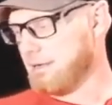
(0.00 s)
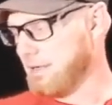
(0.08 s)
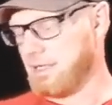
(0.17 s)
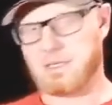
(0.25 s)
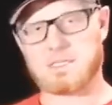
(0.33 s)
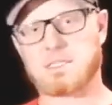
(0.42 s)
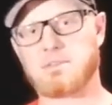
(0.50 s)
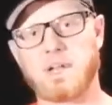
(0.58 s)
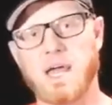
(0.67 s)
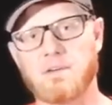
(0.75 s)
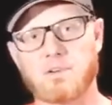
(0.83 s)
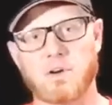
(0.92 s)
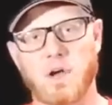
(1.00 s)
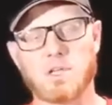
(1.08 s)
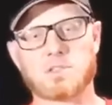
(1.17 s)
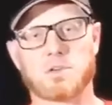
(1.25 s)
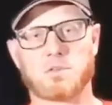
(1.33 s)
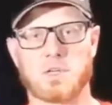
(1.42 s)
doesn't even have
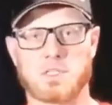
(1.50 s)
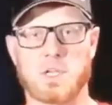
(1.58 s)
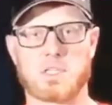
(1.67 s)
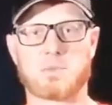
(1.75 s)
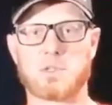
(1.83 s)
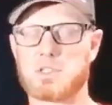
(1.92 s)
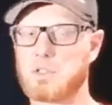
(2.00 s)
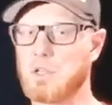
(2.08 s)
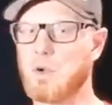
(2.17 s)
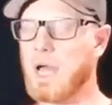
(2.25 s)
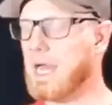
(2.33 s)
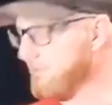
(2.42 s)
crossover adjustment. So you don't have the